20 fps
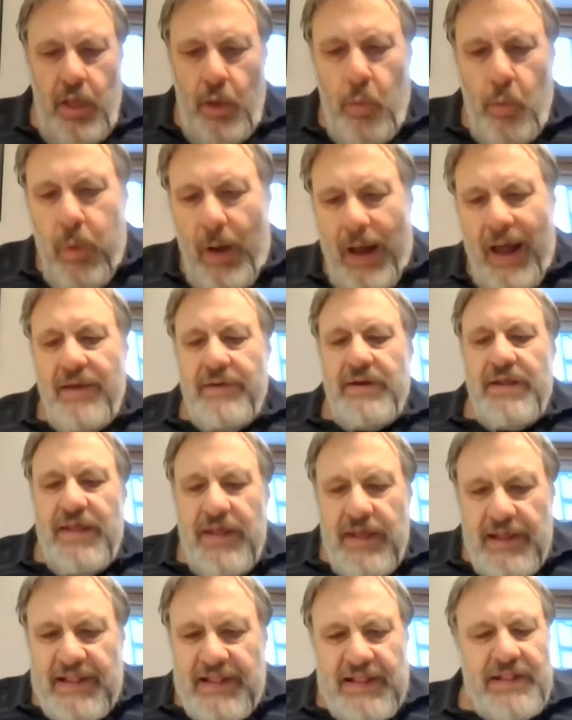One
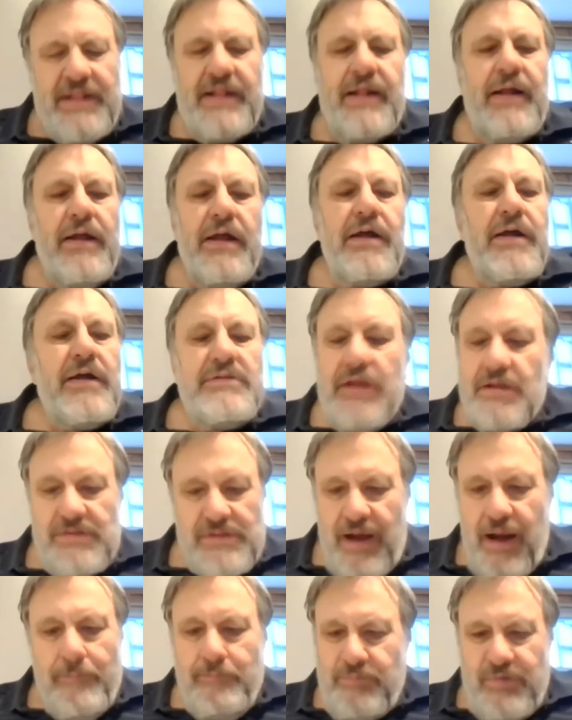is the
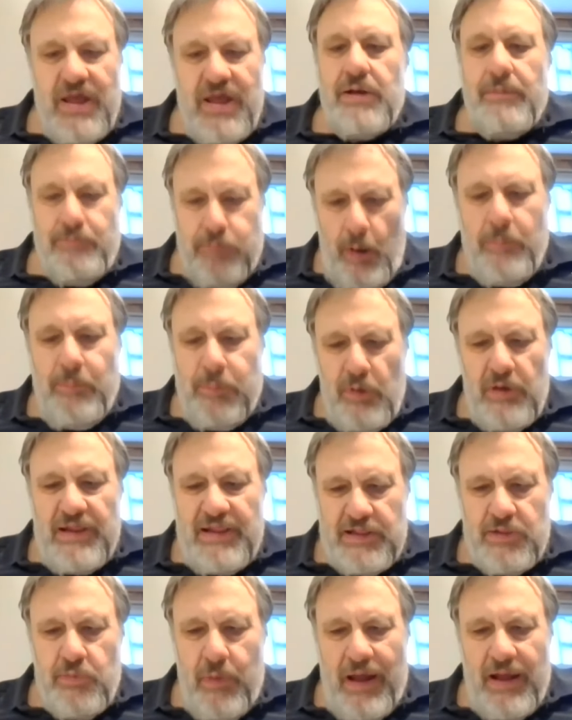Trumpian
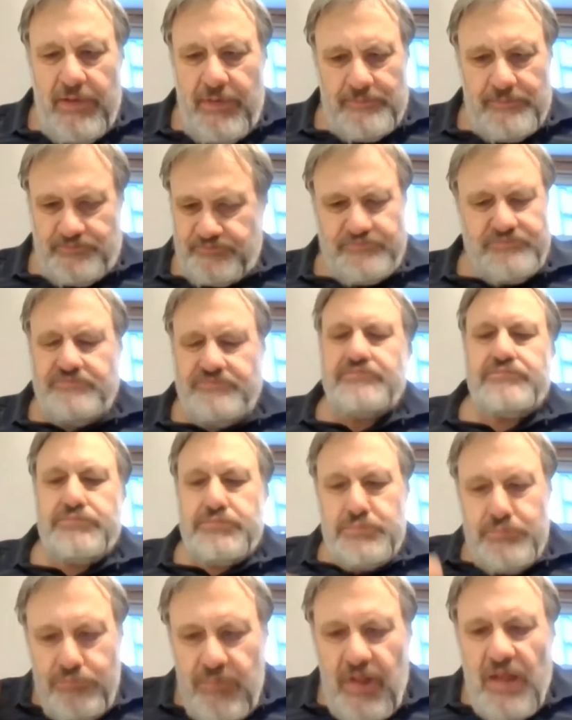populist one,
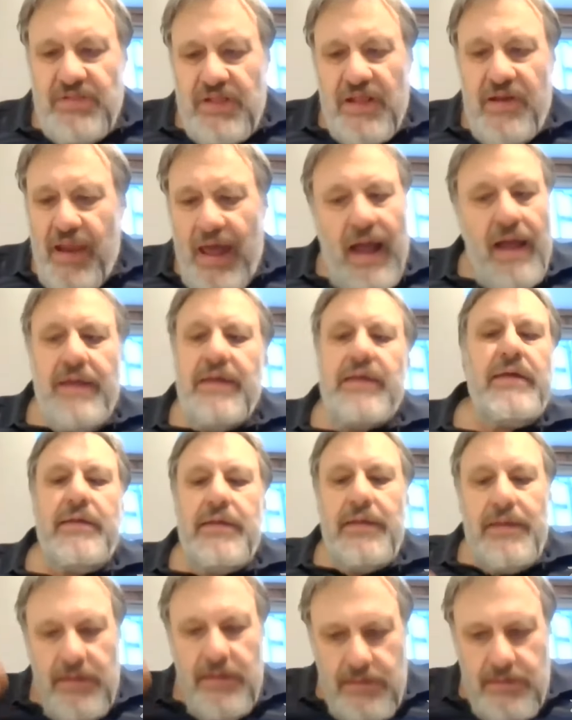
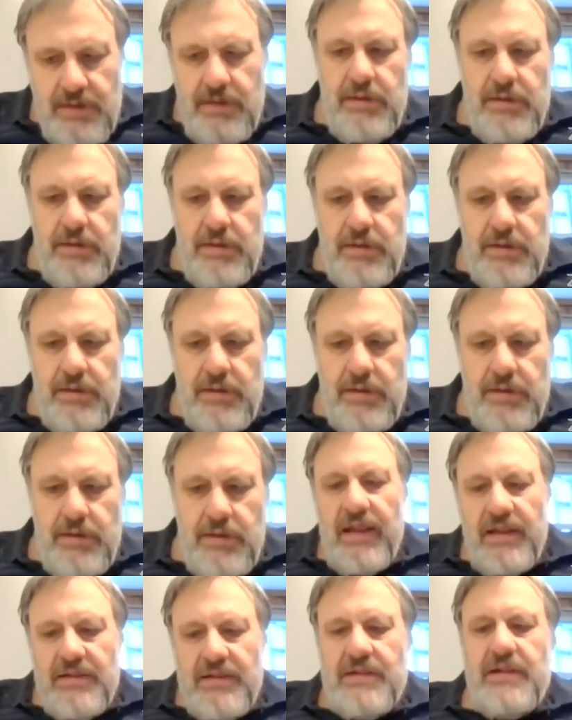denying you
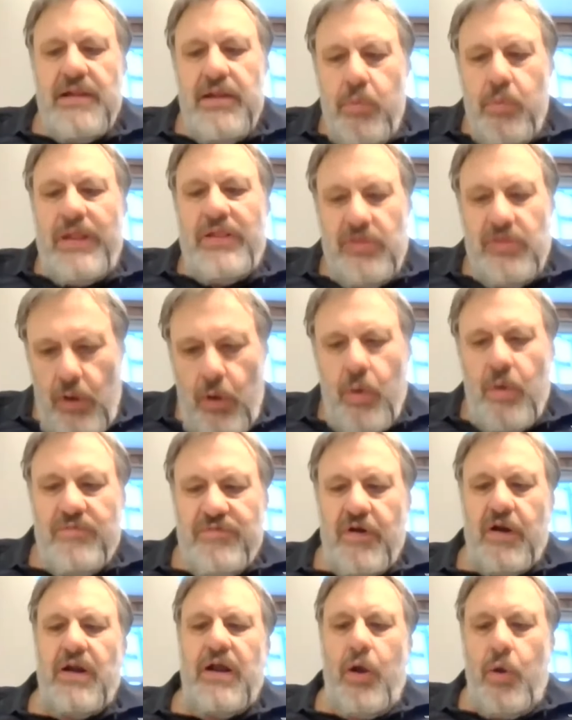silently went
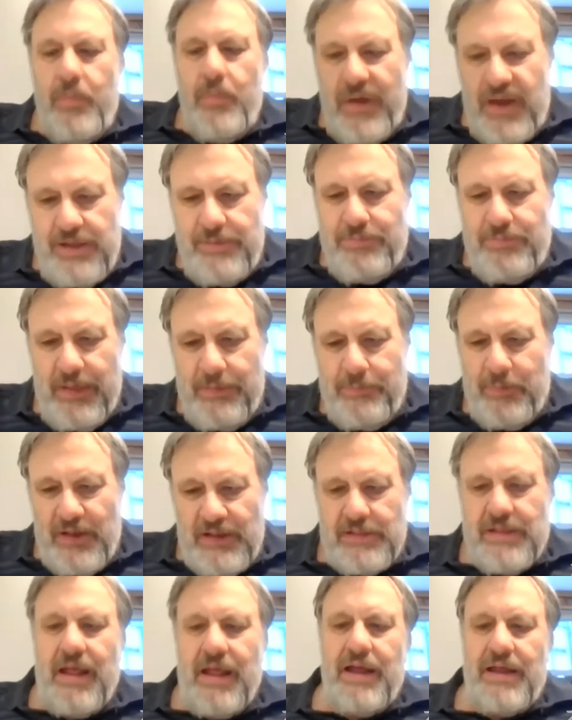over how many
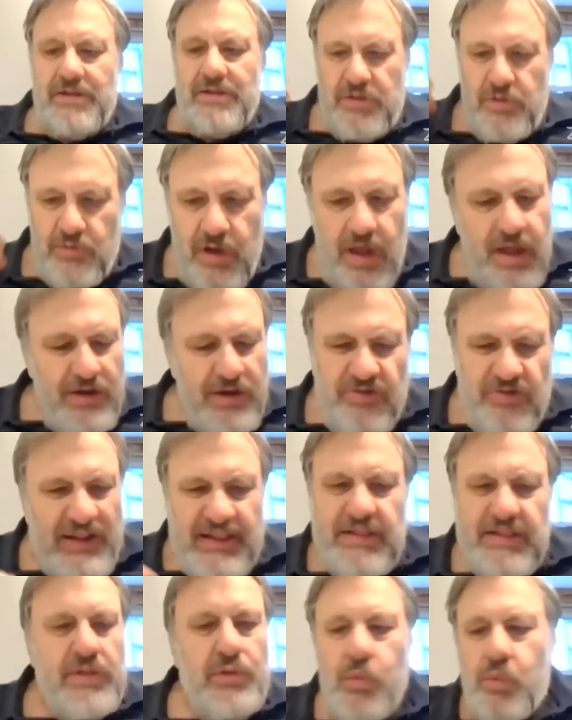people died,
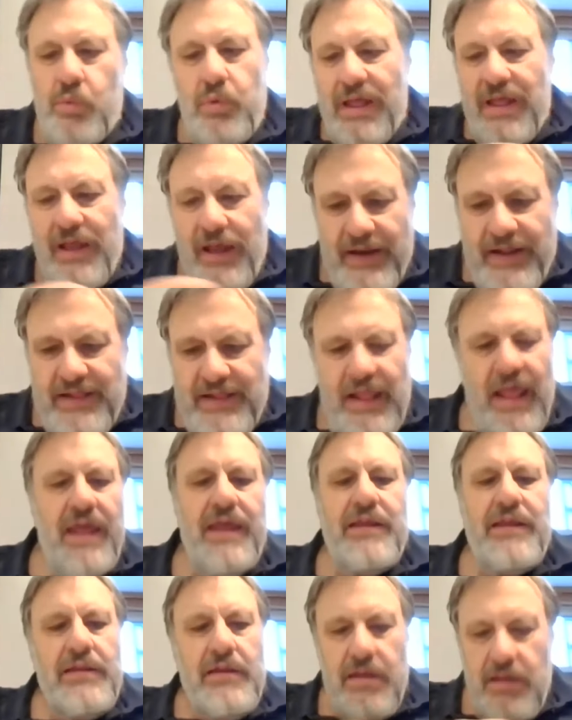just to
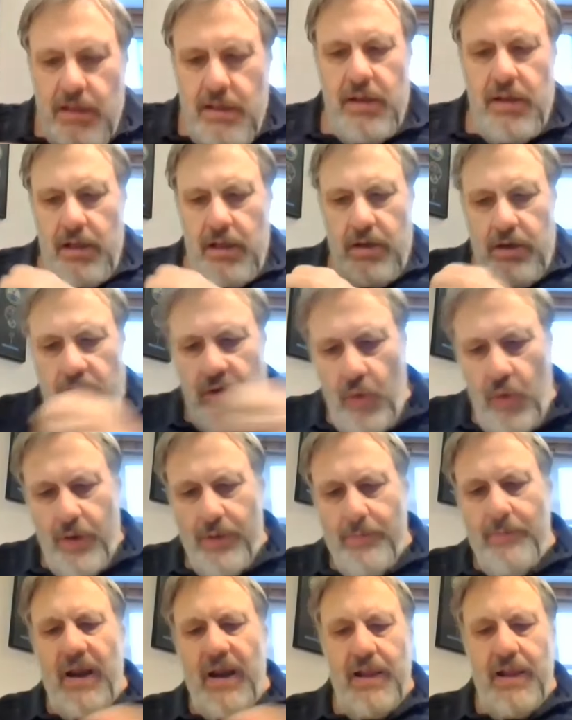retain
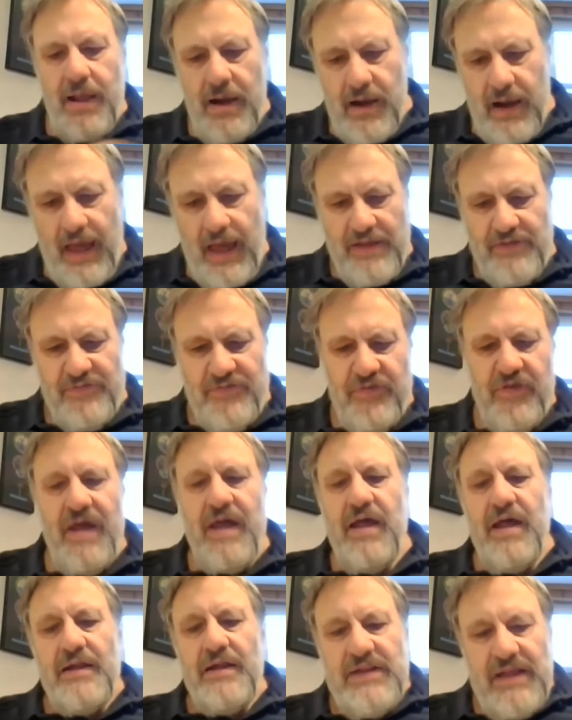normal life.
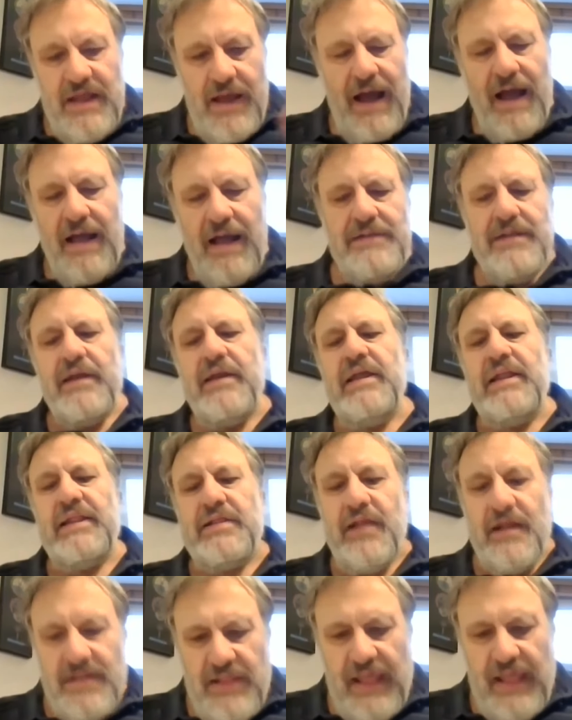The other
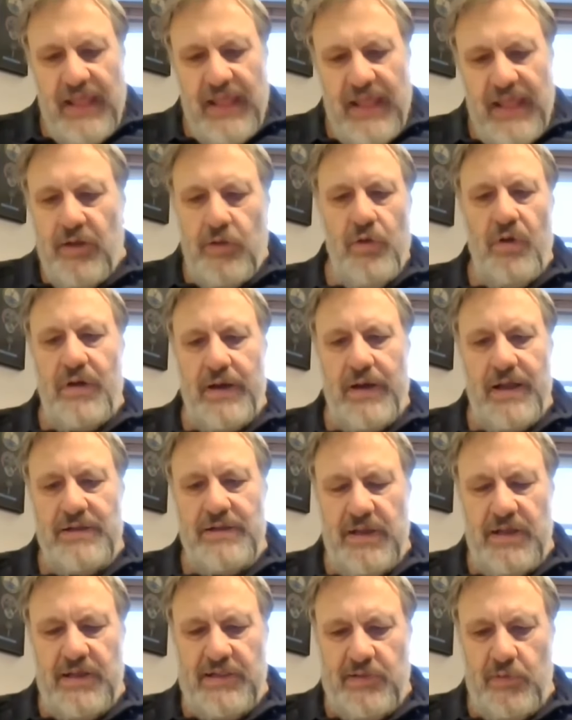is the
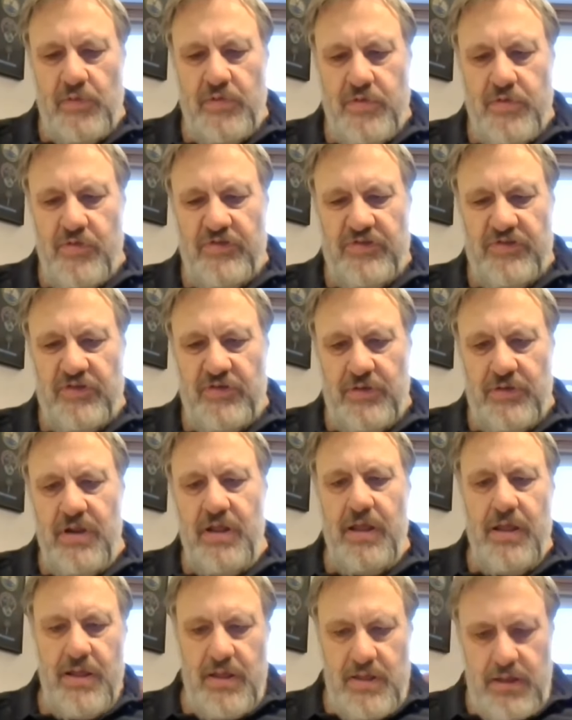technocratic solution.